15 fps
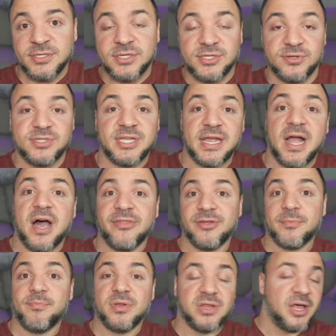so say other
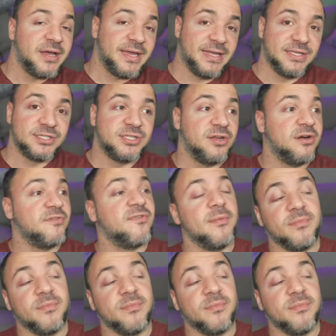plugins that are from